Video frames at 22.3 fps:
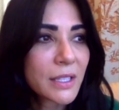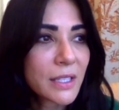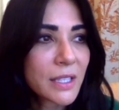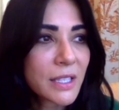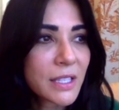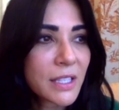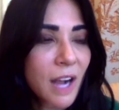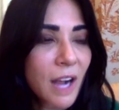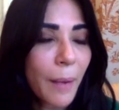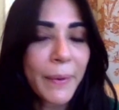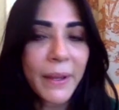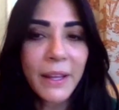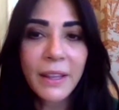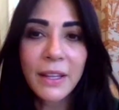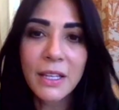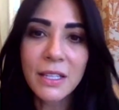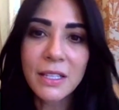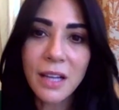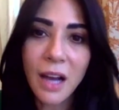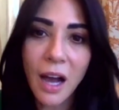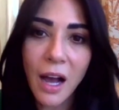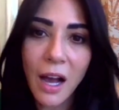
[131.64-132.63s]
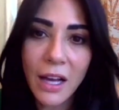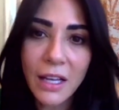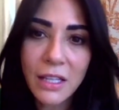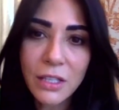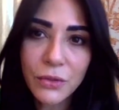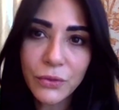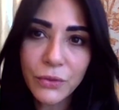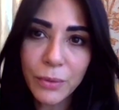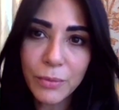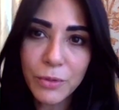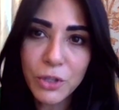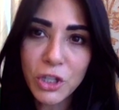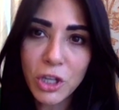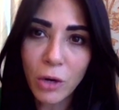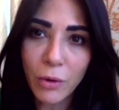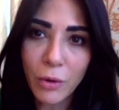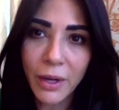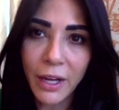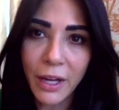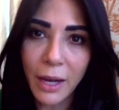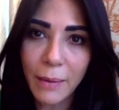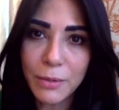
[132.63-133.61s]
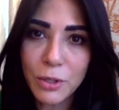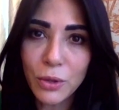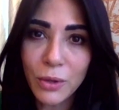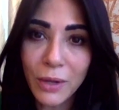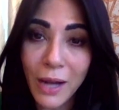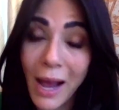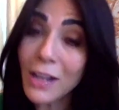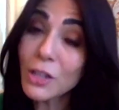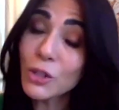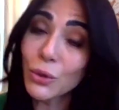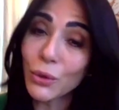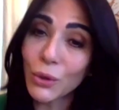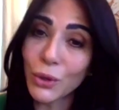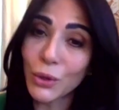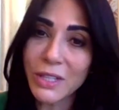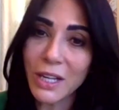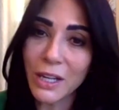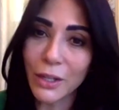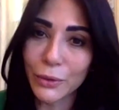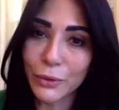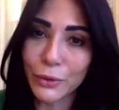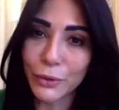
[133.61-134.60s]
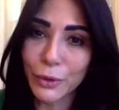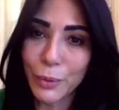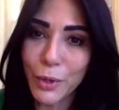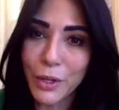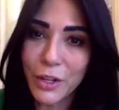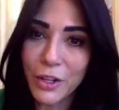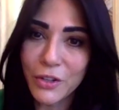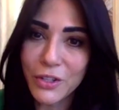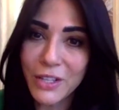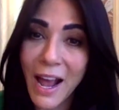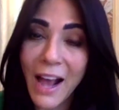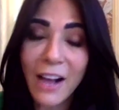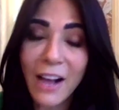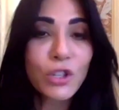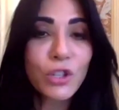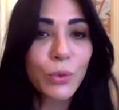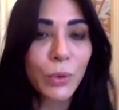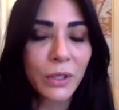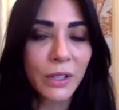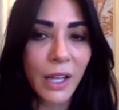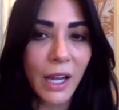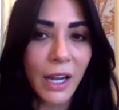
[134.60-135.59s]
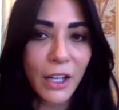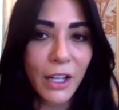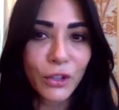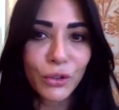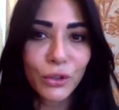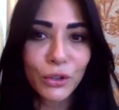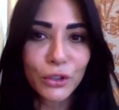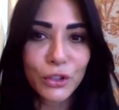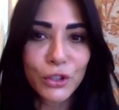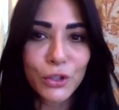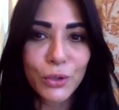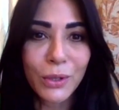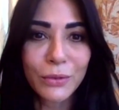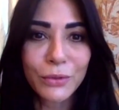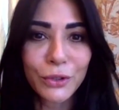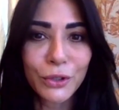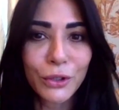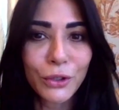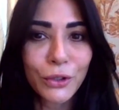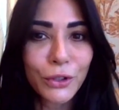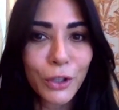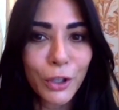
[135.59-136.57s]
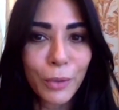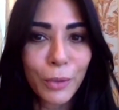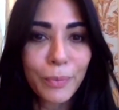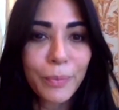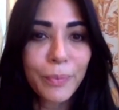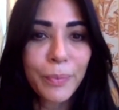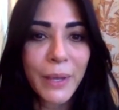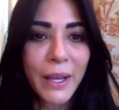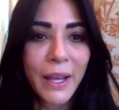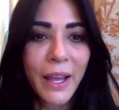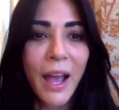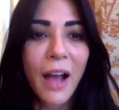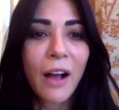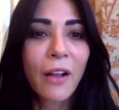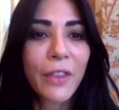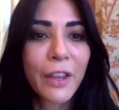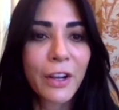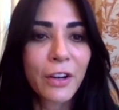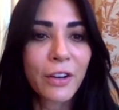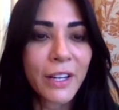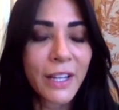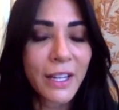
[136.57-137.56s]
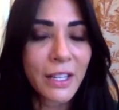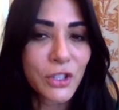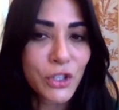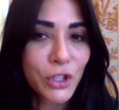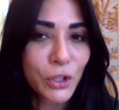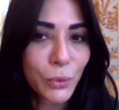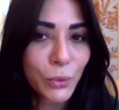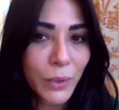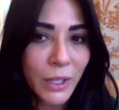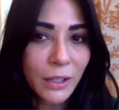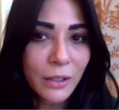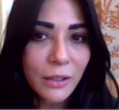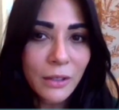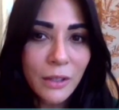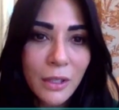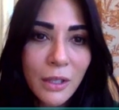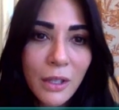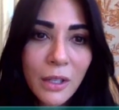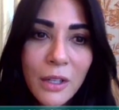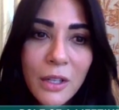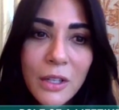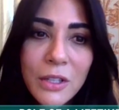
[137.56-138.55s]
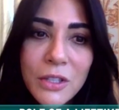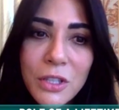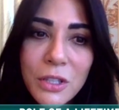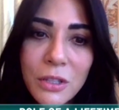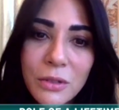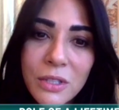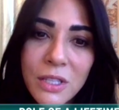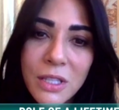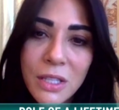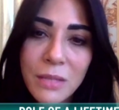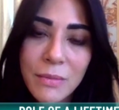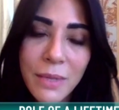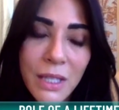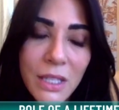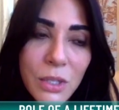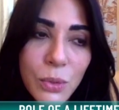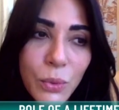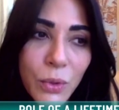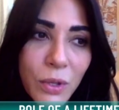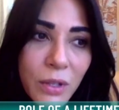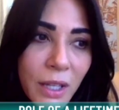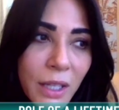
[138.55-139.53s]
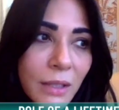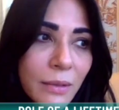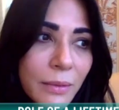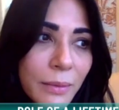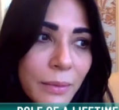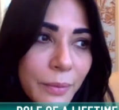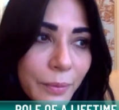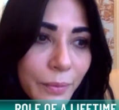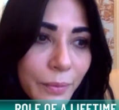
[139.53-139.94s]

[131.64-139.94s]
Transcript: stopping these guys from showing up to an actual hotel room where there's an actual nine-year-old or twelve-year-old girl being held there against her will. So to me, it's worth it.